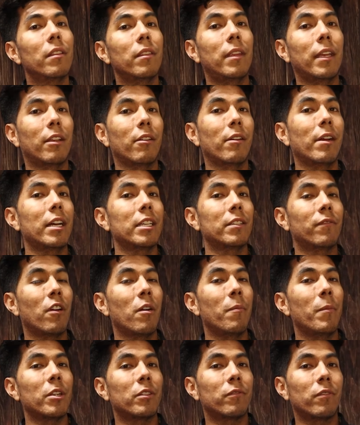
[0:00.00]
Thank you guys
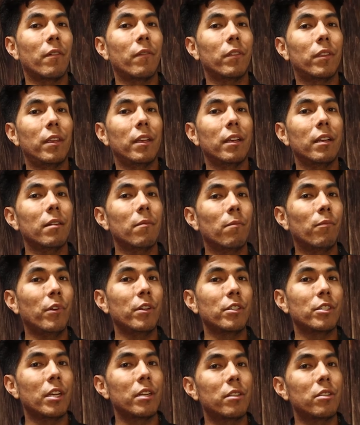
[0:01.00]
very much for everything.
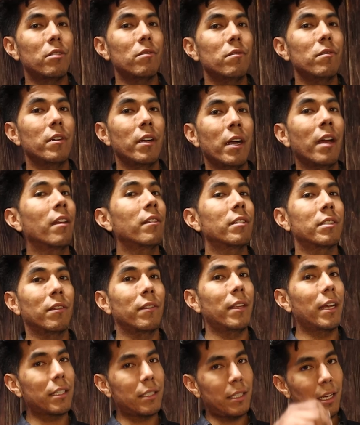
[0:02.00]
Appreciate you. And until
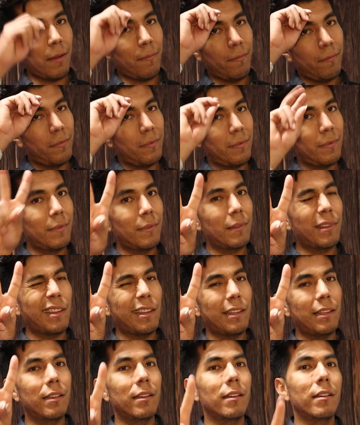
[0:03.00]
next time,
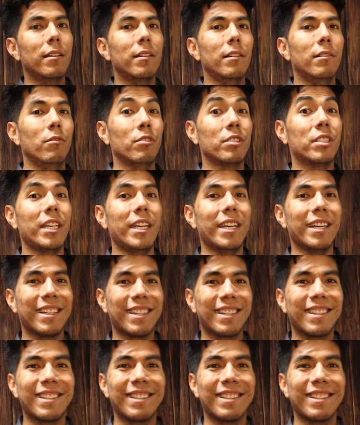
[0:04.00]
we'll see ya.